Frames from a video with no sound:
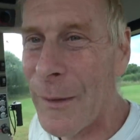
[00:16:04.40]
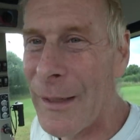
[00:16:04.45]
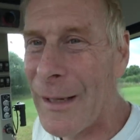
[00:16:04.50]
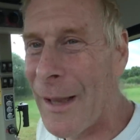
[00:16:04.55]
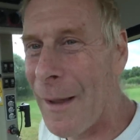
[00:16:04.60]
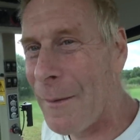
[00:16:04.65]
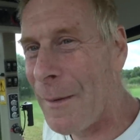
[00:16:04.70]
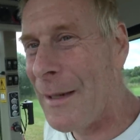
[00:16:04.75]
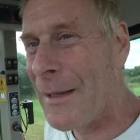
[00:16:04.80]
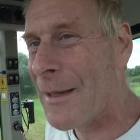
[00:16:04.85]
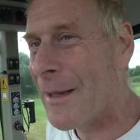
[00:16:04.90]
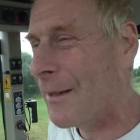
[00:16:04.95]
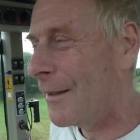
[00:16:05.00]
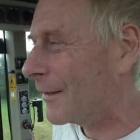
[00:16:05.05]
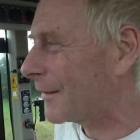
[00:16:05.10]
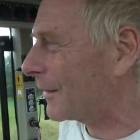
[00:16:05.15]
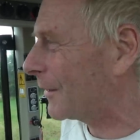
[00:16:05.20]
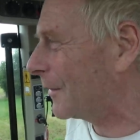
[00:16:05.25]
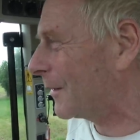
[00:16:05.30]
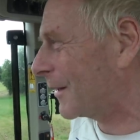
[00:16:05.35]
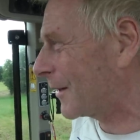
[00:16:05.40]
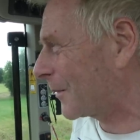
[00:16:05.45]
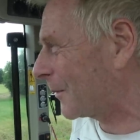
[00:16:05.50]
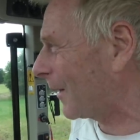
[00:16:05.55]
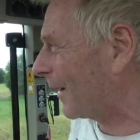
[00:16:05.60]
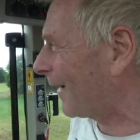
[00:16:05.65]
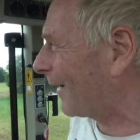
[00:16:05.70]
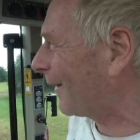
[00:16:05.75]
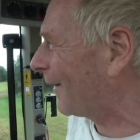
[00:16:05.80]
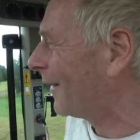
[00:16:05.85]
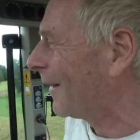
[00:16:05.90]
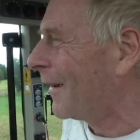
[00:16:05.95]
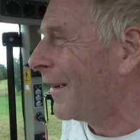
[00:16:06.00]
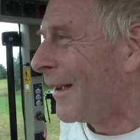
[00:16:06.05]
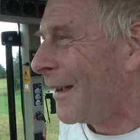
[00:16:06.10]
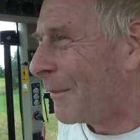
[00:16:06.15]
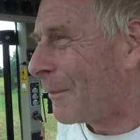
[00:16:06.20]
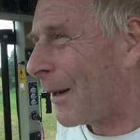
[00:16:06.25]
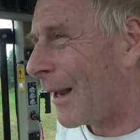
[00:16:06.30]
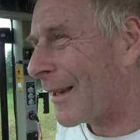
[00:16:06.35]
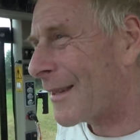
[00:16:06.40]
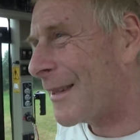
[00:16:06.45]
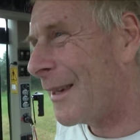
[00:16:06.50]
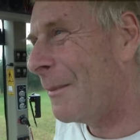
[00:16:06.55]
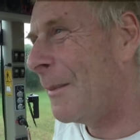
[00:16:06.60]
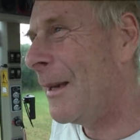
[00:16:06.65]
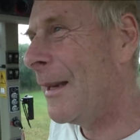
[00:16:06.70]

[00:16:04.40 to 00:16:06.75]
video he's going to do as well. Bless him.